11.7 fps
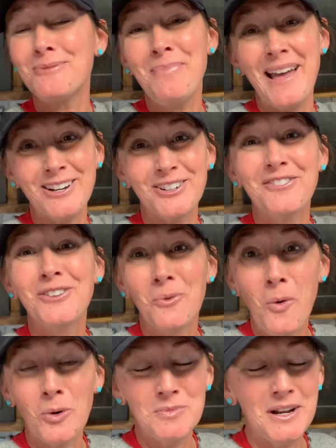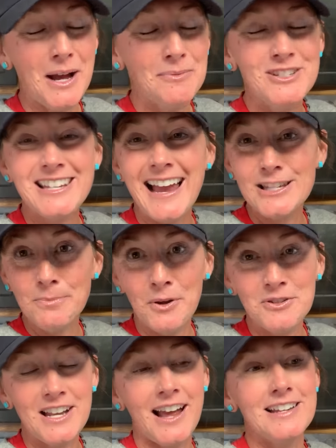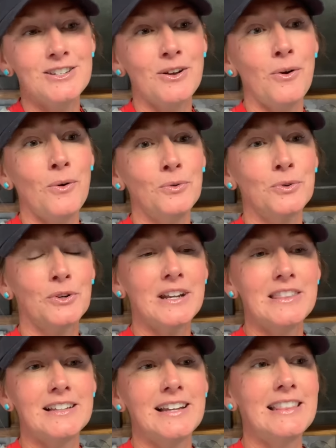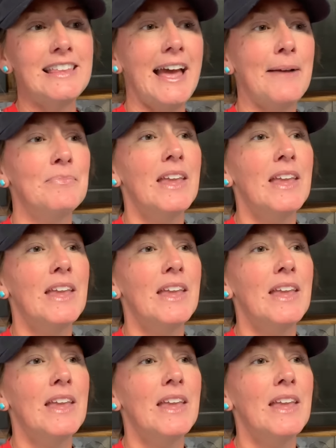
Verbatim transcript: better if they're warmed up as opposed to ice cold or anything like that